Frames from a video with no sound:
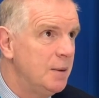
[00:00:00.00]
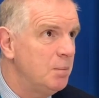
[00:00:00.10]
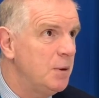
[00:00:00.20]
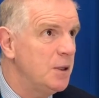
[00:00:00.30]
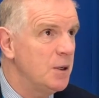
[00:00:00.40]

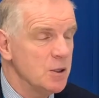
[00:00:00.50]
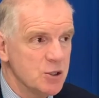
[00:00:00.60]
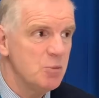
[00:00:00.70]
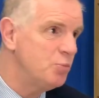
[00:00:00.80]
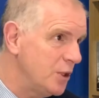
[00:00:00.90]
but they're
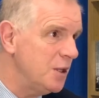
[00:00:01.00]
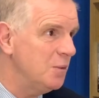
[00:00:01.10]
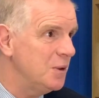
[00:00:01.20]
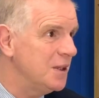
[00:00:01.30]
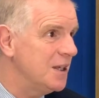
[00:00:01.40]
also brilliant
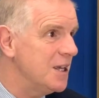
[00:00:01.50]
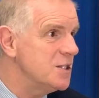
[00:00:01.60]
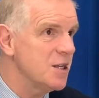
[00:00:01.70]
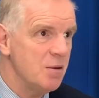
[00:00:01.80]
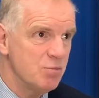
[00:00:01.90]
with the
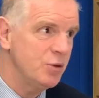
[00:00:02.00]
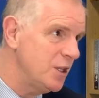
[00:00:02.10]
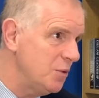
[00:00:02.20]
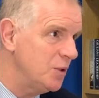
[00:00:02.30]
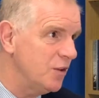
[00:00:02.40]
kids and
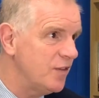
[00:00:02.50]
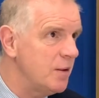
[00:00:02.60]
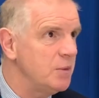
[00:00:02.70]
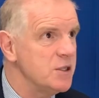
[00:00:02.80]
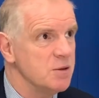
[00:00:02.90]
brilliant with the
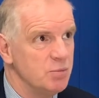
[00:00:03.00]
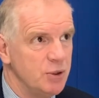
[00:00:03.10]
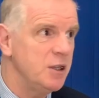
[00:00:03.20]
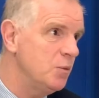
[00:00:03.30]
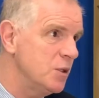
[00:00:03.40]
families and
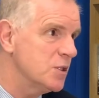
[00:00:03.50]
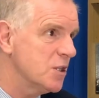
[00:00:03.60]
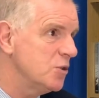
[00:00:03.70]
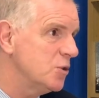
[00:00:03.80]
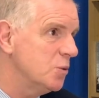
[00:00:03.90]
brilliant with the
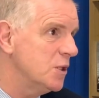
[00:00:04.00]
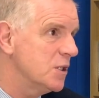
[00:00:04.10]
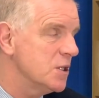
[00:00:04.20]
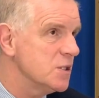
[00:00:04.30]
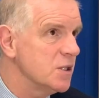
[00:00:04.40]
social
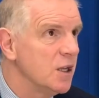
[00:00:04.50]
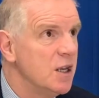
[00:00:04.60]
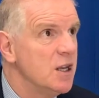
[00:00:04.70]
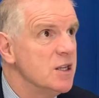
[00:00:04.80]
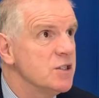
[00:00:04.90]
workers. And
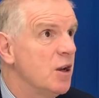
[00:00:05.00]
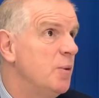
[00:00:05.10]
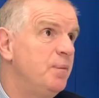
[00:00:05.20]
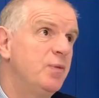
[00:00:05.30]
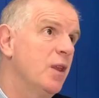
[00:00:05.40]

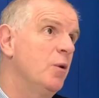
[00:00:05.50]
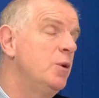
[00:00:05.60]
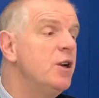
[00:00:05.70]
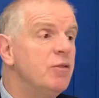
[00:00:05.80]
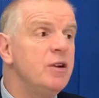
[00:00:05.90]
so we're
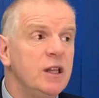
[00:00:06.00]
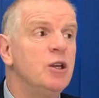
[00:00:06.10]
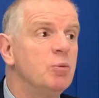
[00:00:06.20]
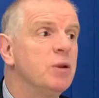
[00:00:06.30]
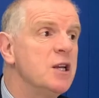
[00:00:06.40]
in a really
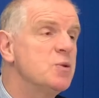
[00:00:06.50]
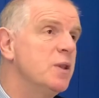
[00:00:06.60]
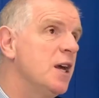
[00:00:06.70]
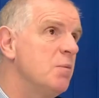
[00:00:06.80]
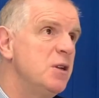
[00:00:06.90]
good place with
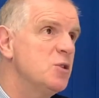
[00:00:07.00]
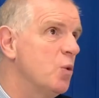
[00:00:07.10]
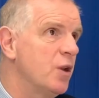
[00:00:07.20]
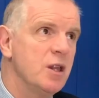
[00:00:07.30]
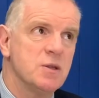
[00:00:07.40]
that, but it's
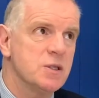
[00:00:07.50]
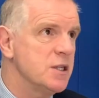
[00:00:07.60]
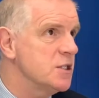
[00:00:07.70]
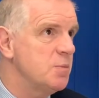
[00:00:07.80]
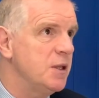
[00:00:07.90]
one of those
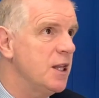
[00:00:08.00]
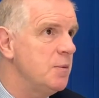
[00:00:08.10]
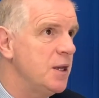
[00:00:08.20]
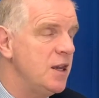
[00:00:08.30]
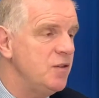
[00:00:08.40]
things, a bit like
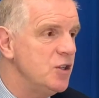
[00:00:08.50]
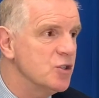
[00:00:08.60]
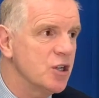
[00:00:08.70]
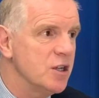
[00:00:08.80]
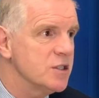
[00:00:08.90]
behaviour, you
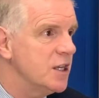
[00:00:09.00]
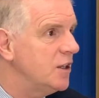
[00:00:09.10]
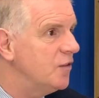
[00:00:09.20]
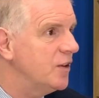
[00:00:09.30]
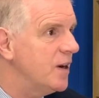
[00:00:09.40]
just can't take
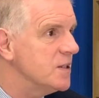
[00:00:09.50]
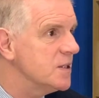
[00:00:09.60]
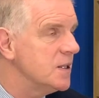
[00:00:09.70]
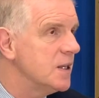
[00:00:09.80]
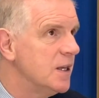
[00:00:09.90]
it for
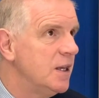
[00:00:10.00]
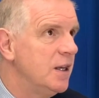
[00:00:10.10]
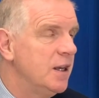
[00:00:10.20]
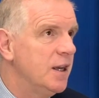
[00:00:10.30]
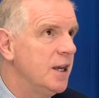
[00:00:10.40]
granted.
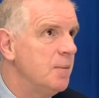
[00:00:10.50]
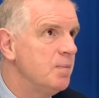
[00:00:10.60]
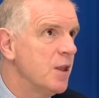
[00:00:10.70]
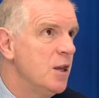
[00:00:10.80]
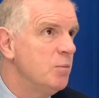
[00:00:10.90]

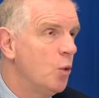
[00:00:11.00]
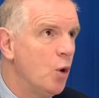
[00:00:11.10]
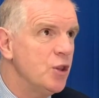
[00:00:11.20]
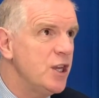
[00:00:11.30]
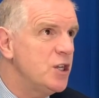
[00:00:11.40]
But
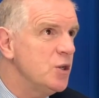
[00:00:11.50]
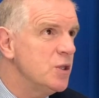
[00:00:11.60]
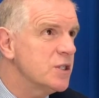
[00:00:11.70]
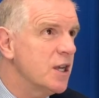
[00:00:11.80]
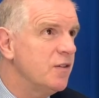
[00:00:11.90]
what they do, the
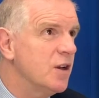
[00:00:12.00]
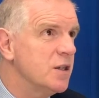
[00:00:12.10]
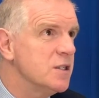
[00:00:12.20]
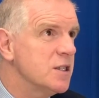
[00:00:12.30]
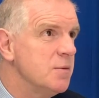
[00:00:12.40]

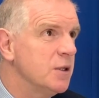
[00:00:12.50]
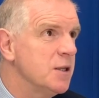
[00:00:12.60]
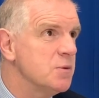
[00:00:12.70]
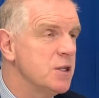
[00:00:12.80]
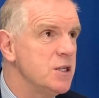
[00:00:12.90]
safeguarding team at
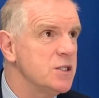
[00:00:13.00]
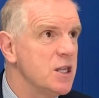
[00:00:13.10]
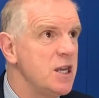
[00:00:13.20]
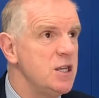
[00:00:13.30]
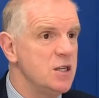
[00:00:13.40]
Lipson, is
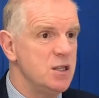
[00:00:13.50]
they